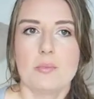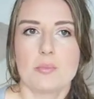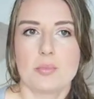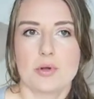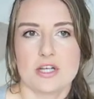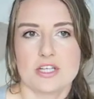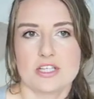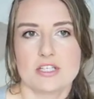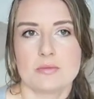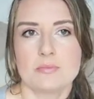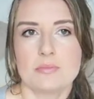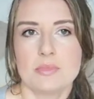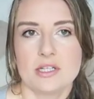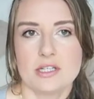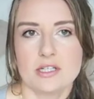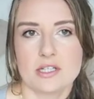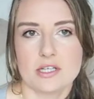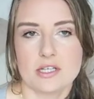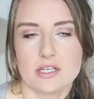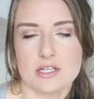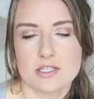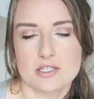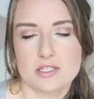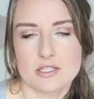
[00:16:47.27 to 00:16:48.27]
breast
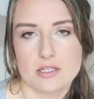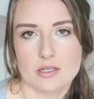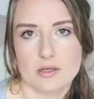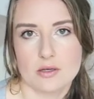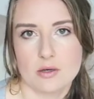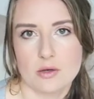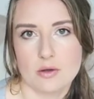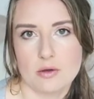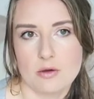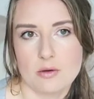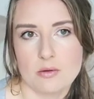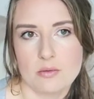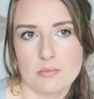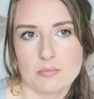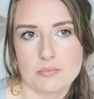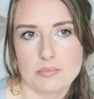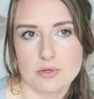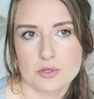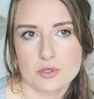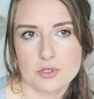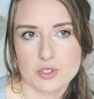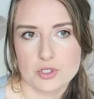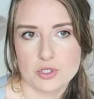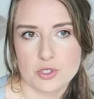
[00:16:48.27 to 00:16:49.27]
milk is
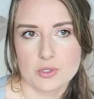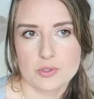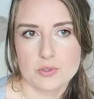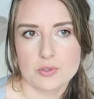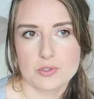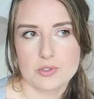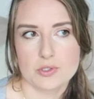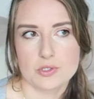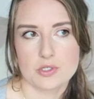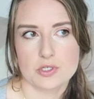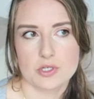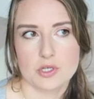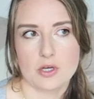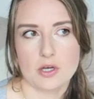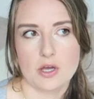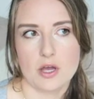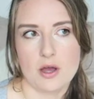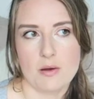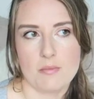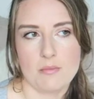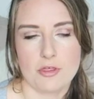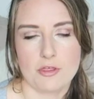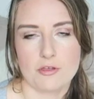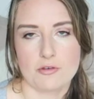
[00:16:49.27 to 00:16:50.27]
produced
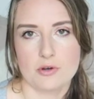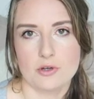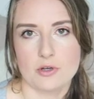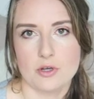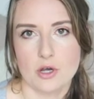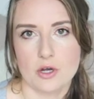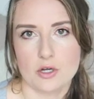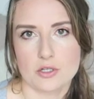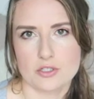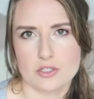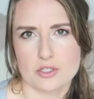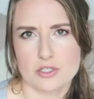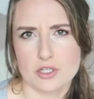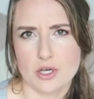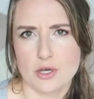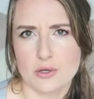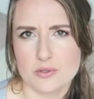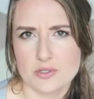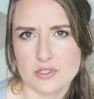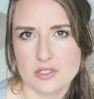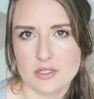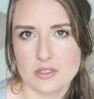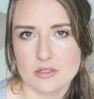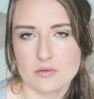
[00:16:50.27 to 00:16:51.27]
through
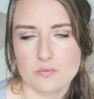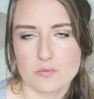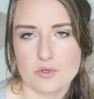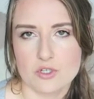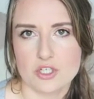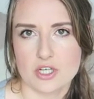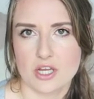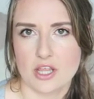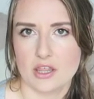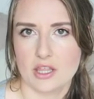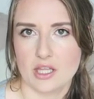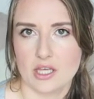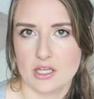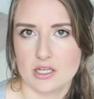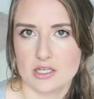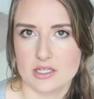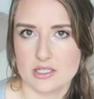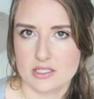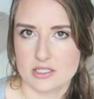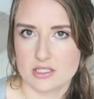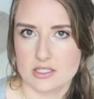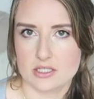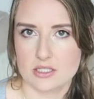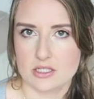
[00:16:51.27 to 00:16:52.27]
oxytocin, which I think
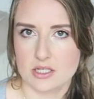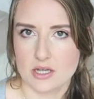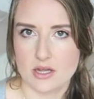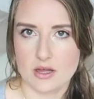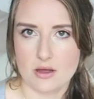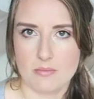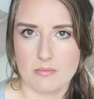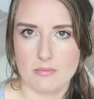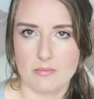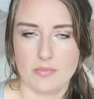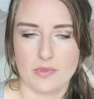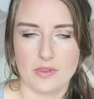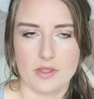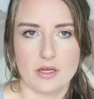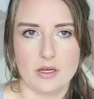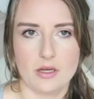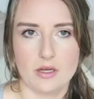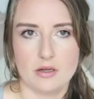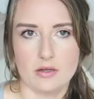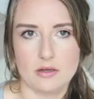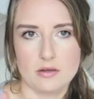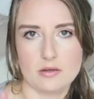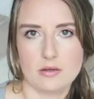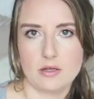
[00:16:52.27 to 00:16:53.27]
is
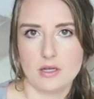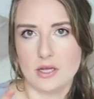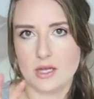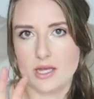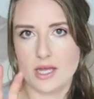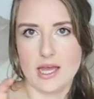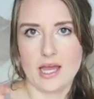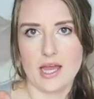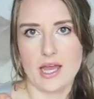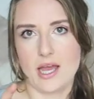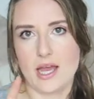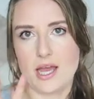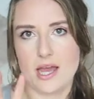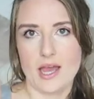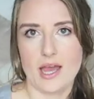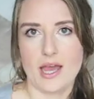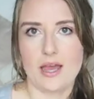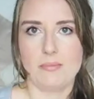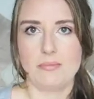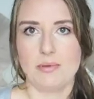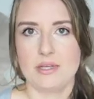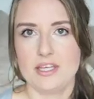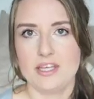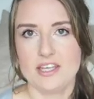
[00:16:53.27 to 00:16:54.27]
the
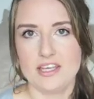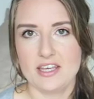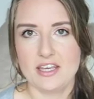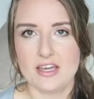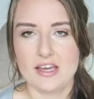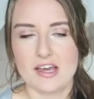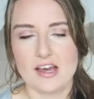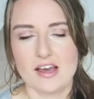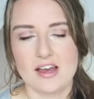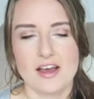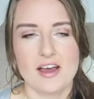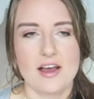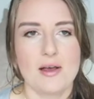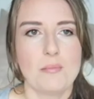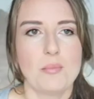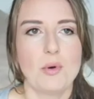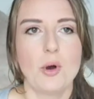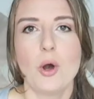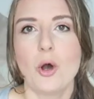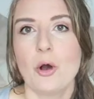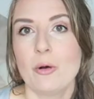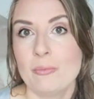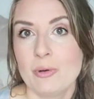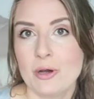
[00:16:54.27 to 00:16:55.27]
happy
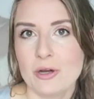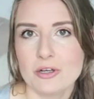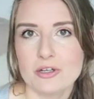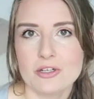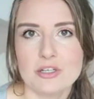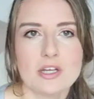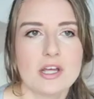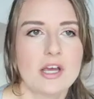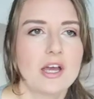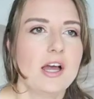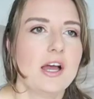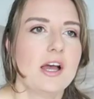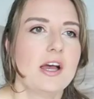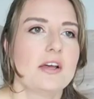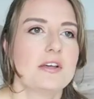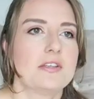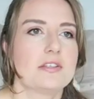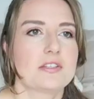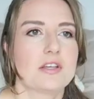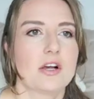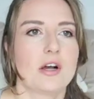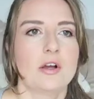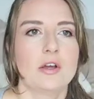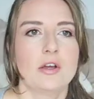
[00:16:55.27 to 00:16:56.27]
hormone.
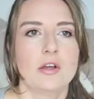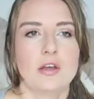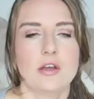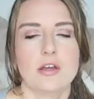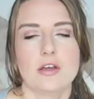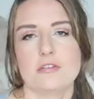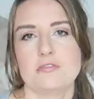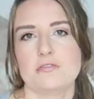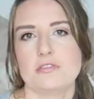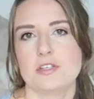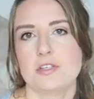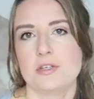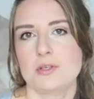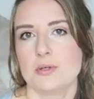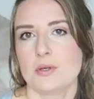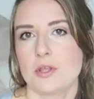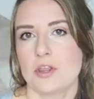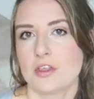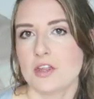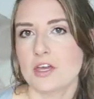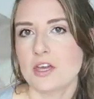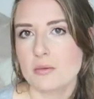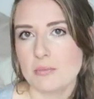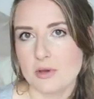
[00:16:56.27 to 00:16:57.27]
So if you
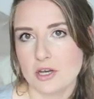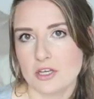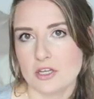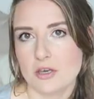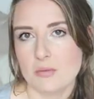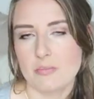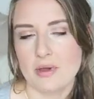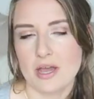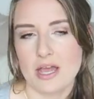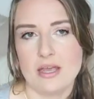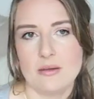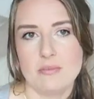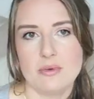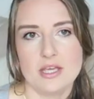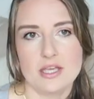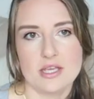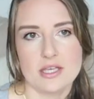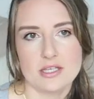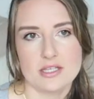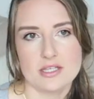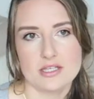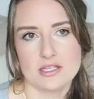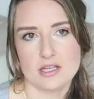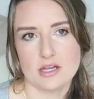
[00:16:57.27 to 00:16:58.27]
think about your
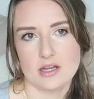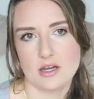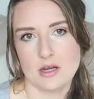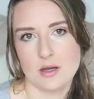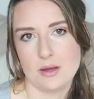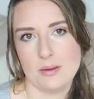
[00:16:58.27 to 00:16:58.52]
babies